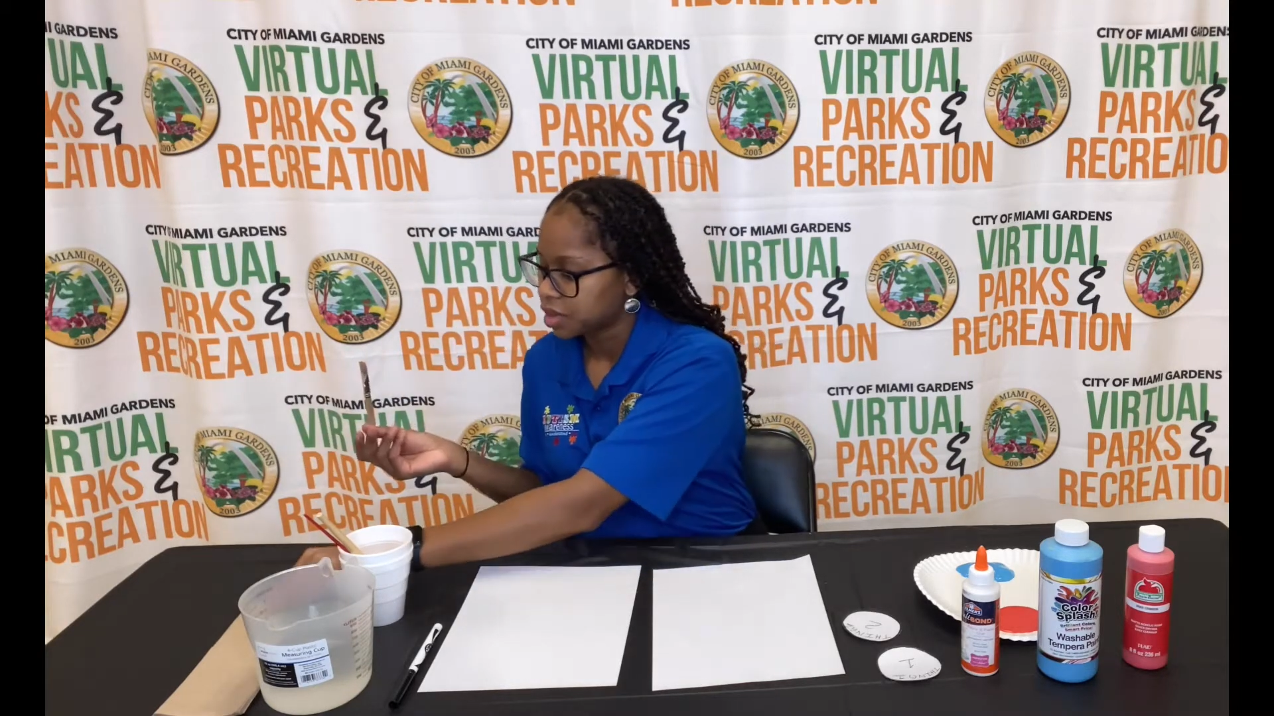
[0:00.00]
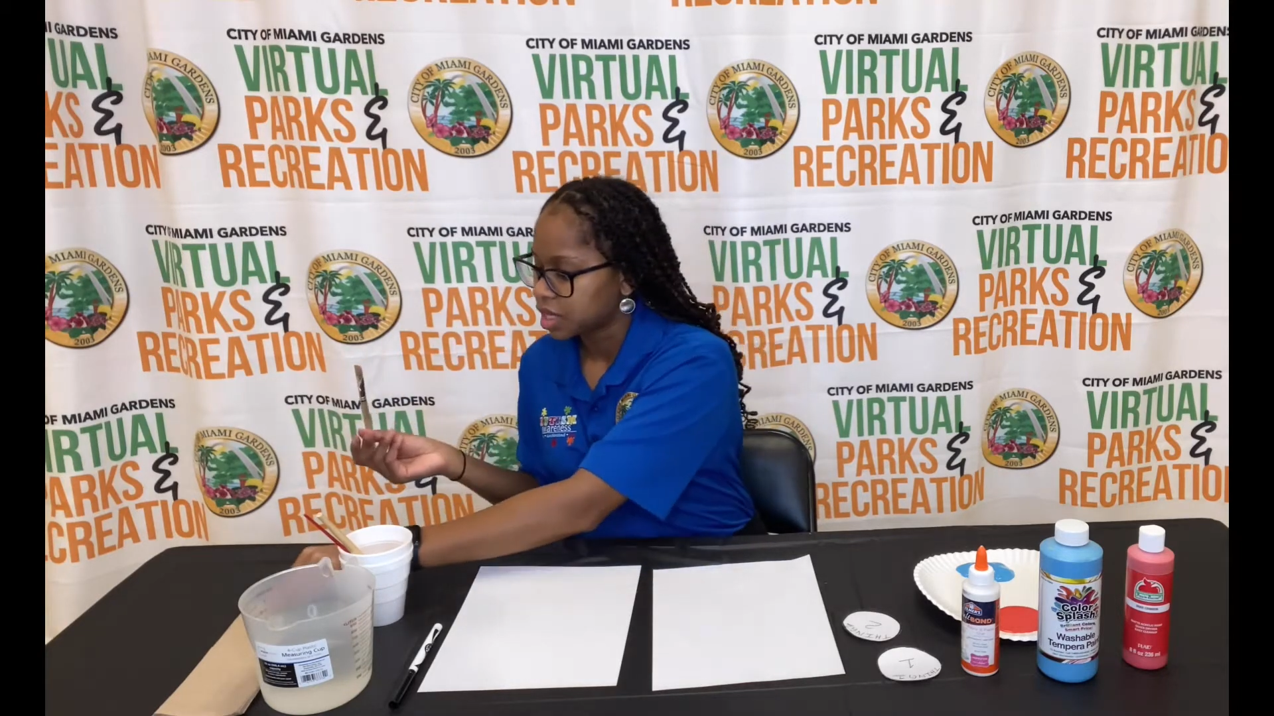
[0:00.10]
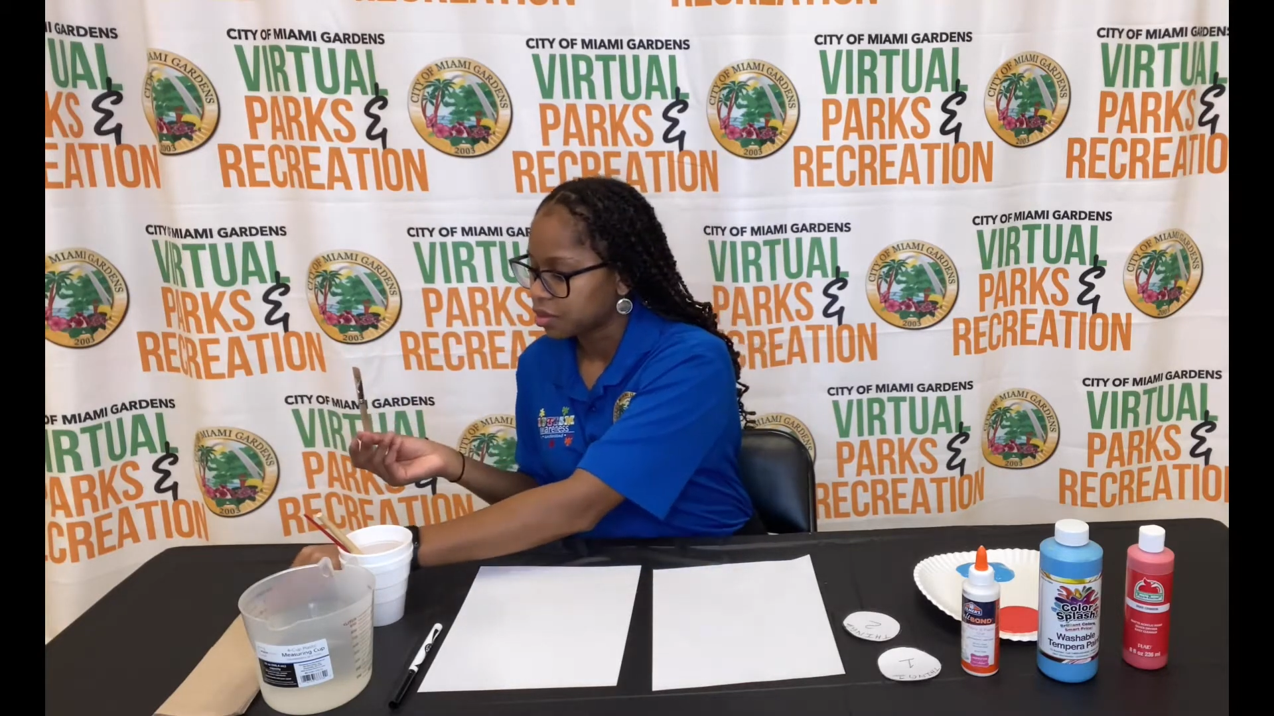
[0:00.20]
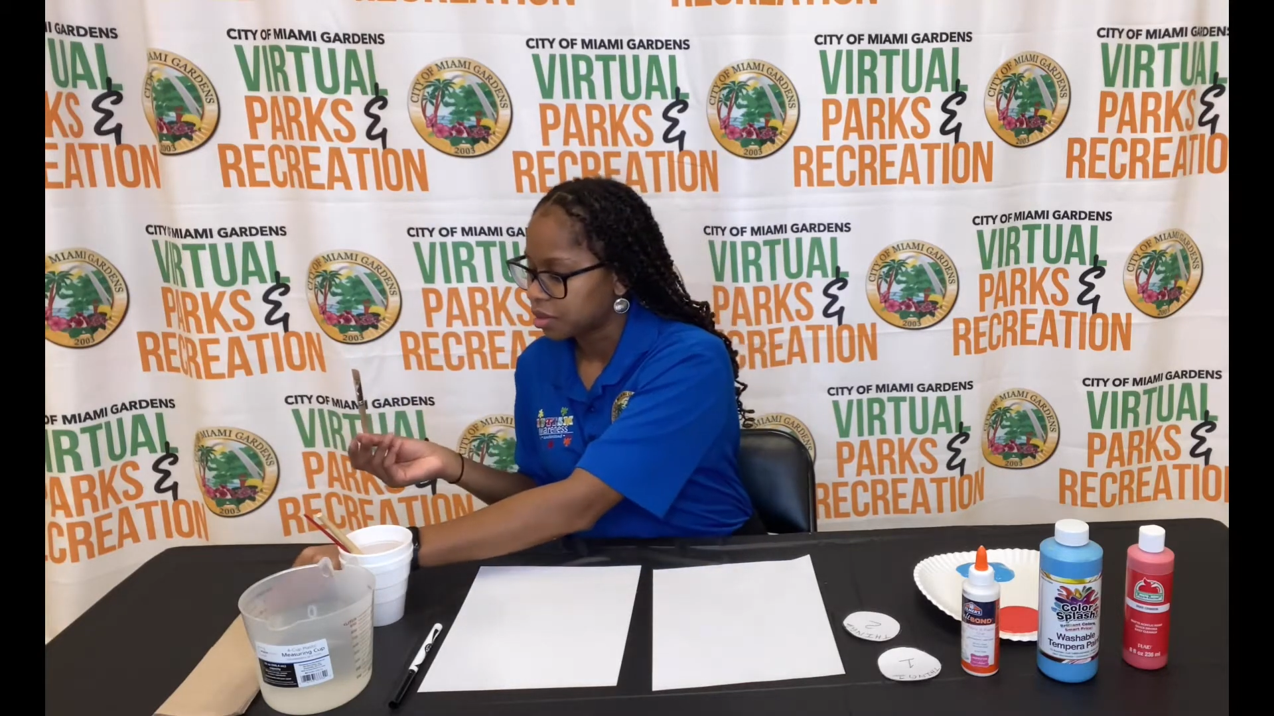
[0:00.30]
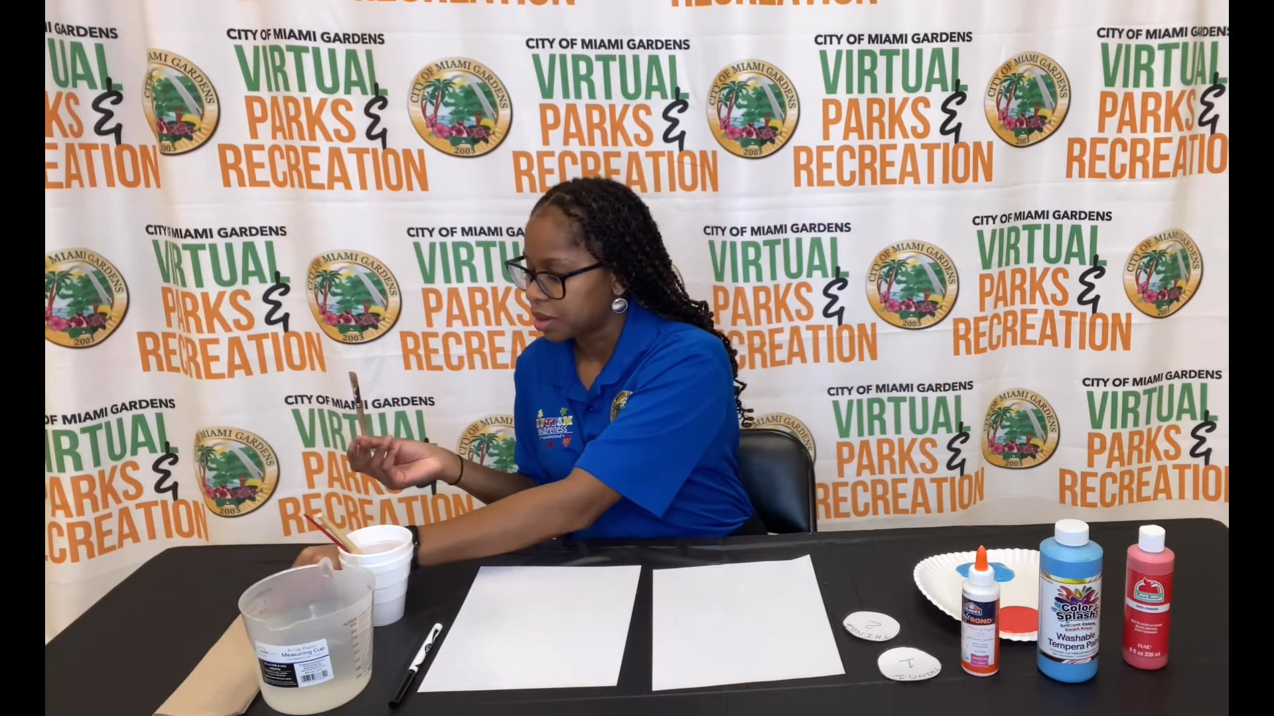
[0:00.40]

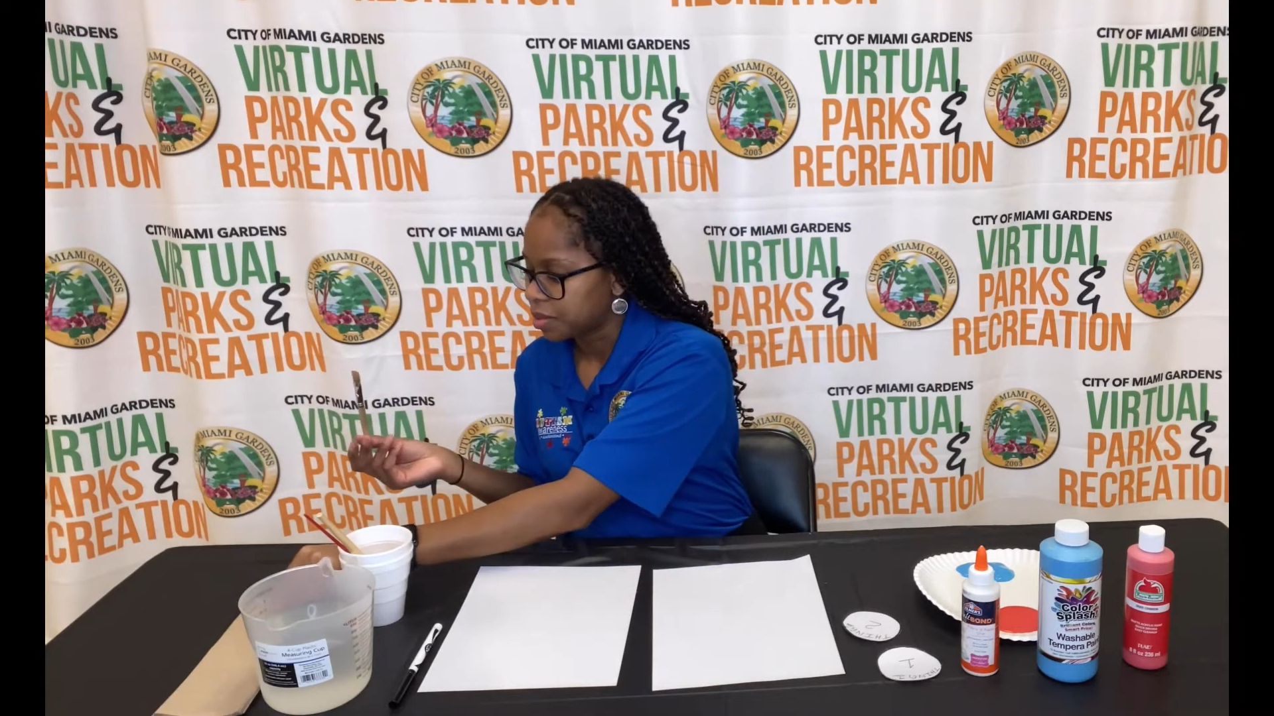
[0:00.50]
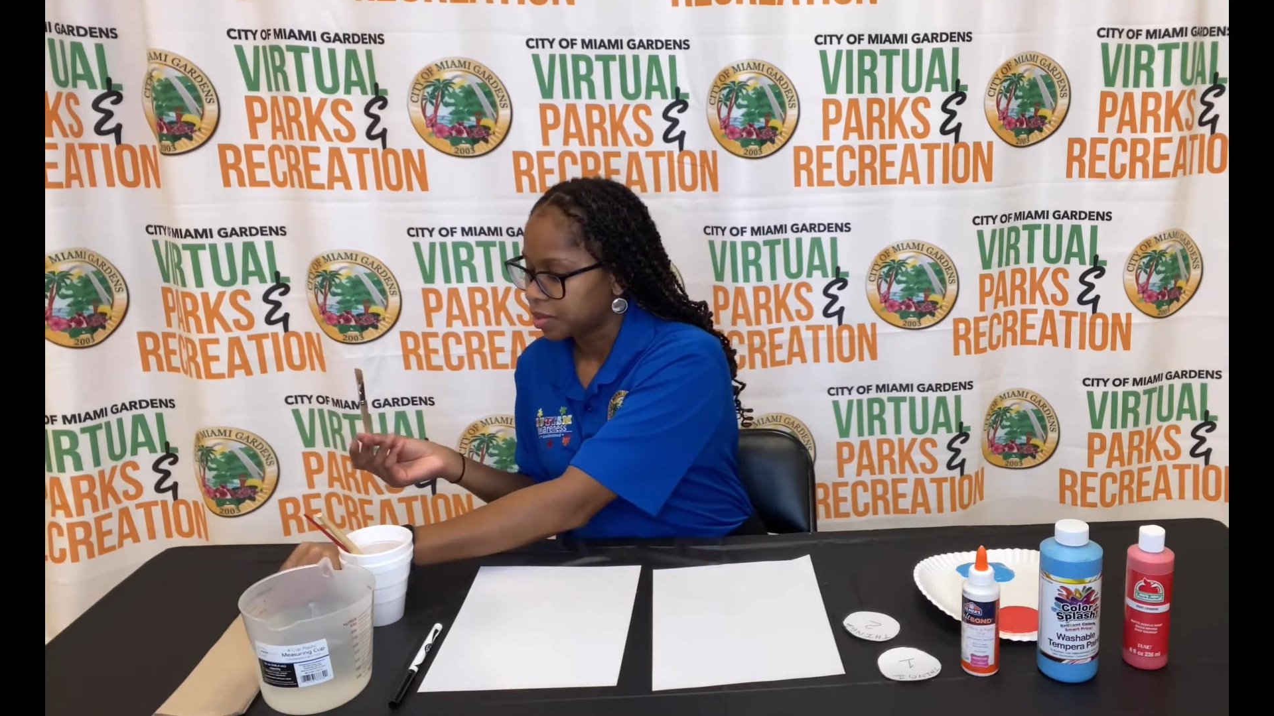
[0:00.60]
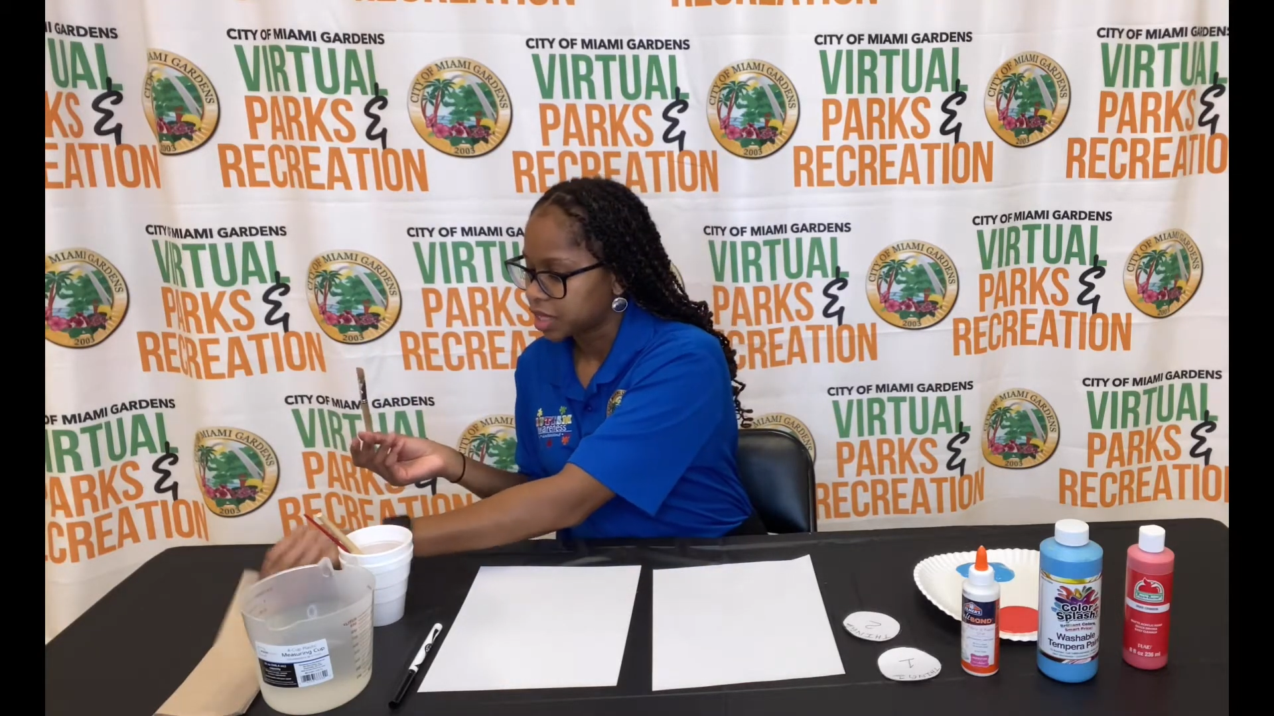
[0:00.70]
take one of my paper